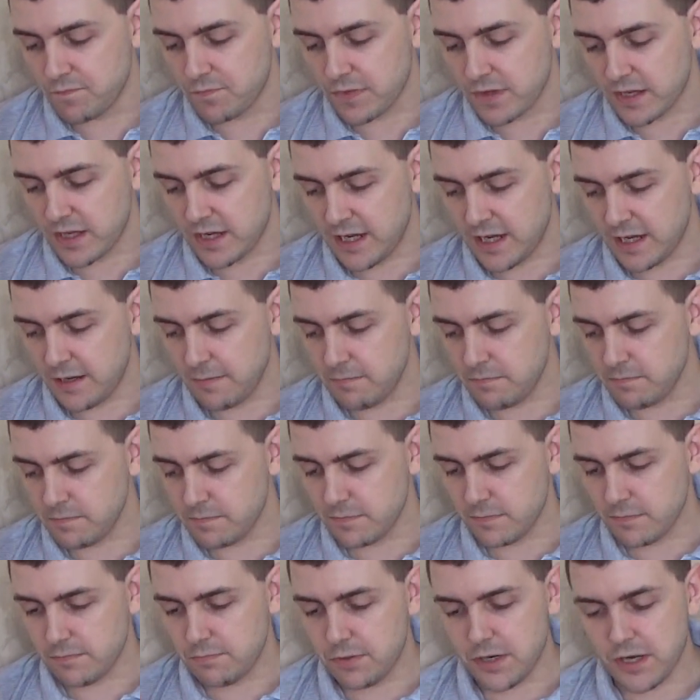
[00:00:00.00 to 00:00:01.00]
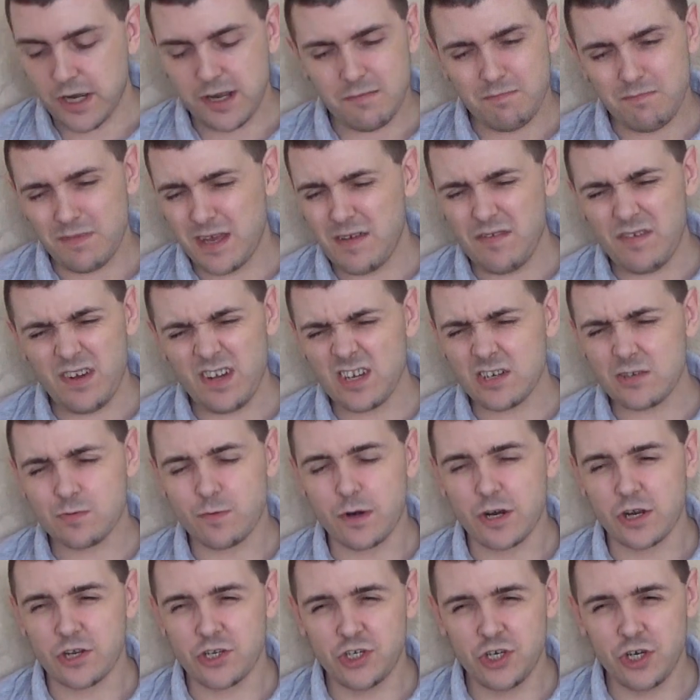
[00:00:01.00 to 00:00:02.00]
But if you just want
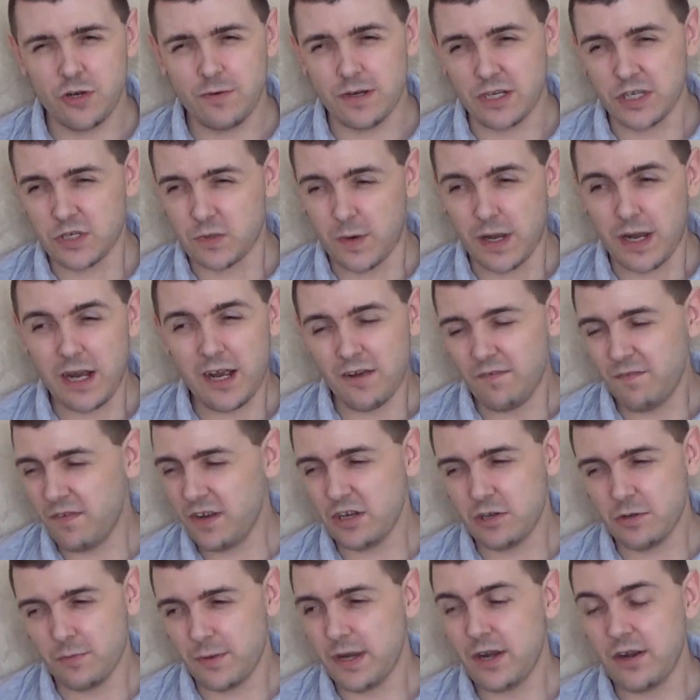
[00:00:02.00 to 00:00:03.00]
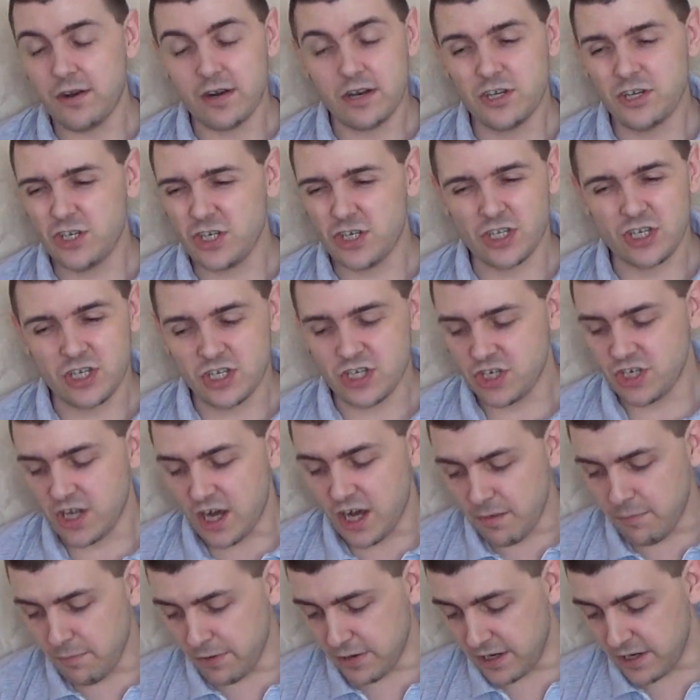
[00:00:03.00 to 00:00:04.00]
a chewy sweet, I think, to be honest, just a
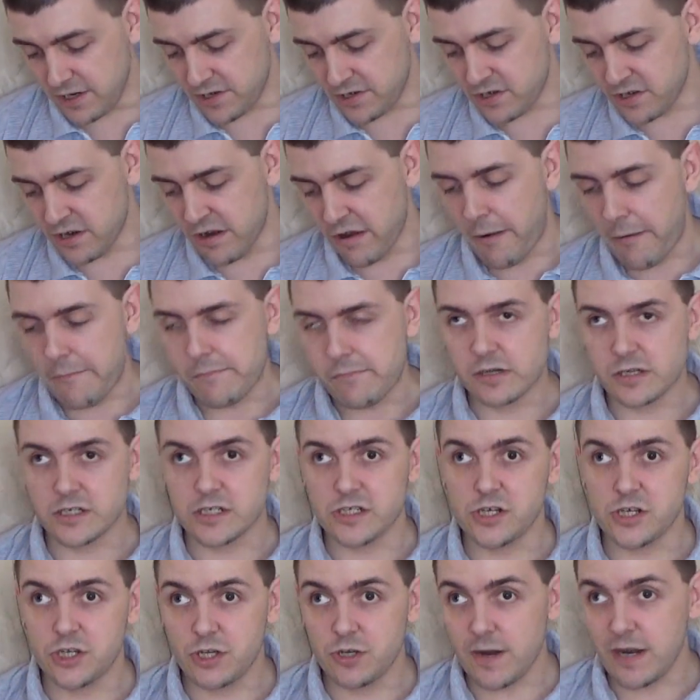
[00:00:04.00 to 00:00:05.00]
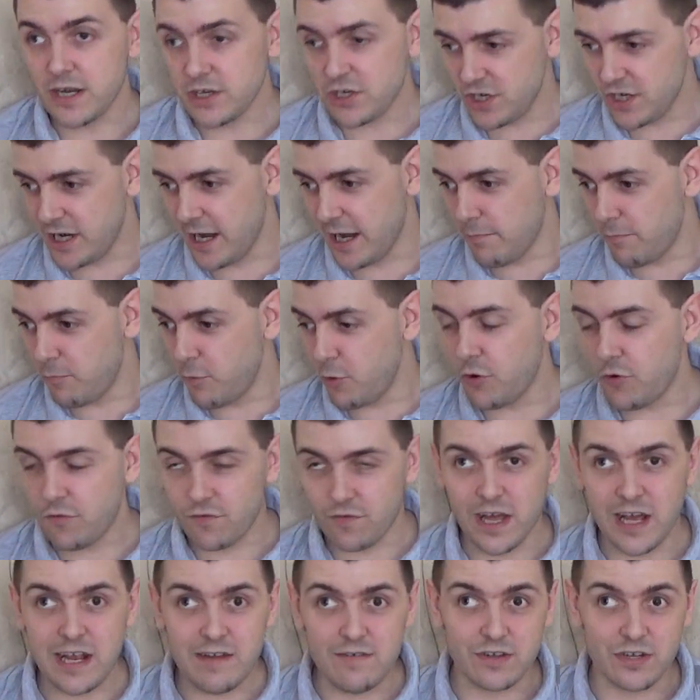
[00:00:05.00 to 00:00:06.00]
Starburst, because you actually get more
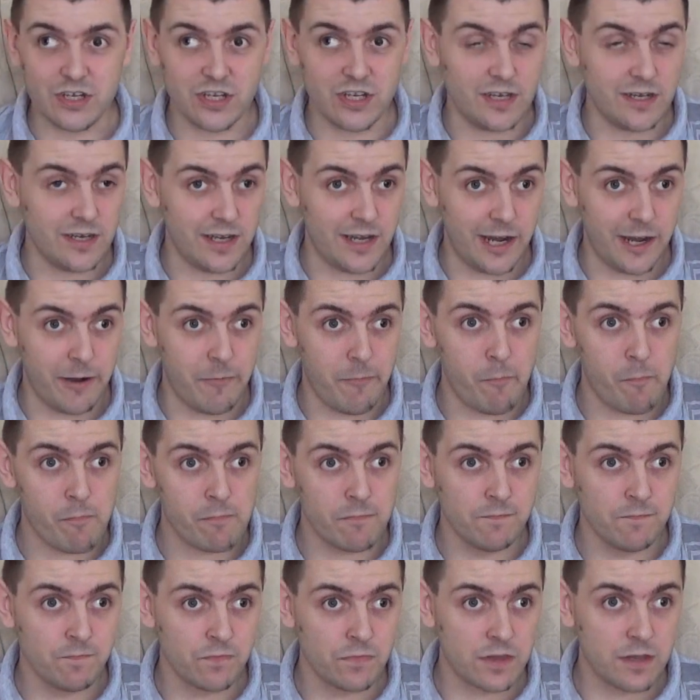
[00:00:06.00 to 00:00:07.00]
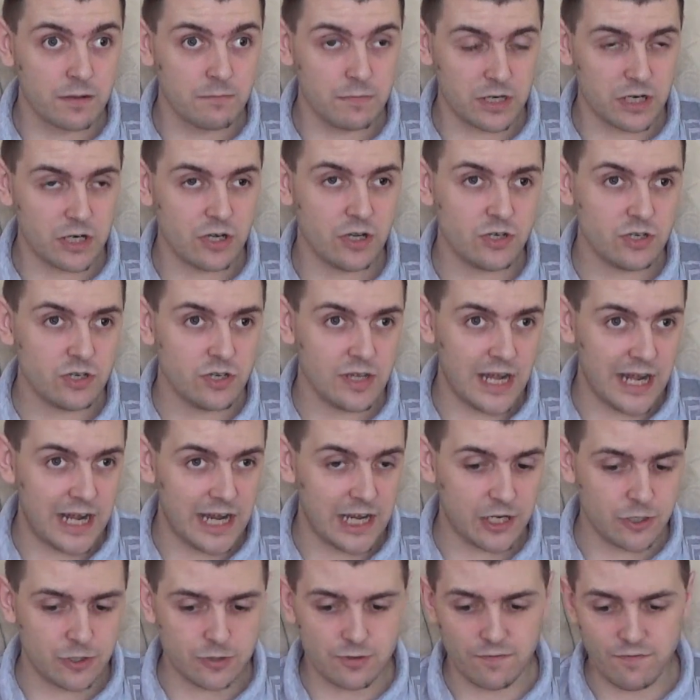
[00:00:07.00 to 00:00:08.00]
flavours in there because of that
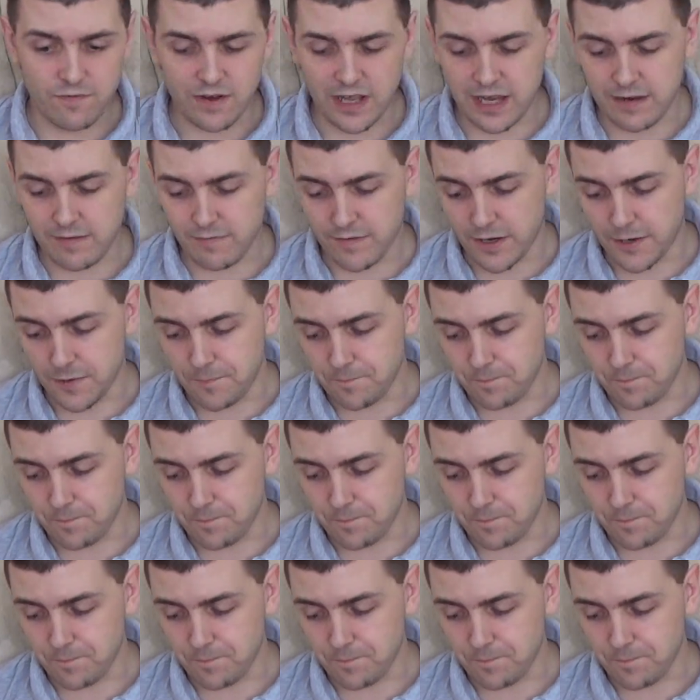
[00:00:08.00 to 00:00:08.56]
extra flavour.